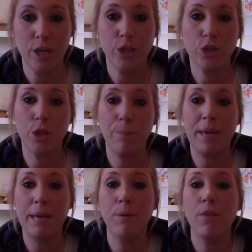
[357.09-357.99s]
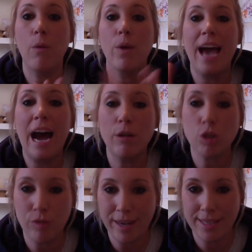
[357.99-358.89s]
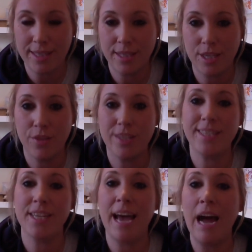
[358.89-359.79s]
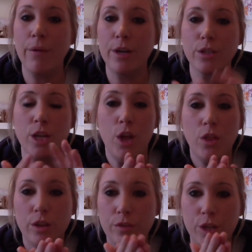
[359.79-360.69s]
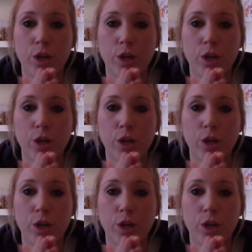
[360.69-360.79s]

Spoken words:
So the people that we are attracted to, the scenarios, the